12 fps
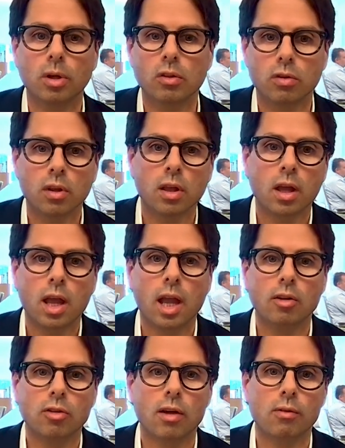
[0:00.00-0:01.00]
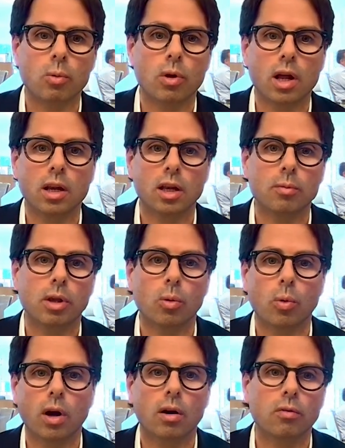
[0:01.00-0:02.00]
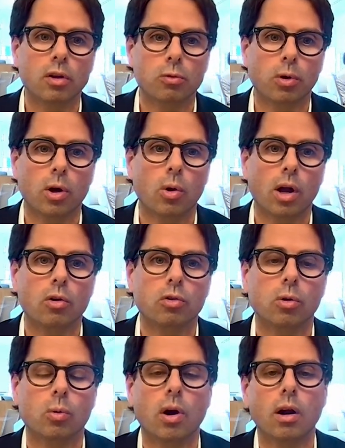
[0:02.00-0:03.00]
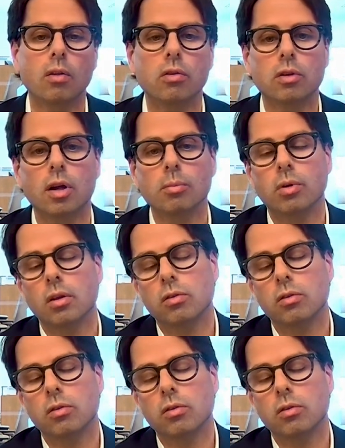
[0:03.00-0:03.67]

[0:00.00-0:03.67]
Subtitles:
It's, hey, tell me what I need to be aware of as we're going out to acquire this company.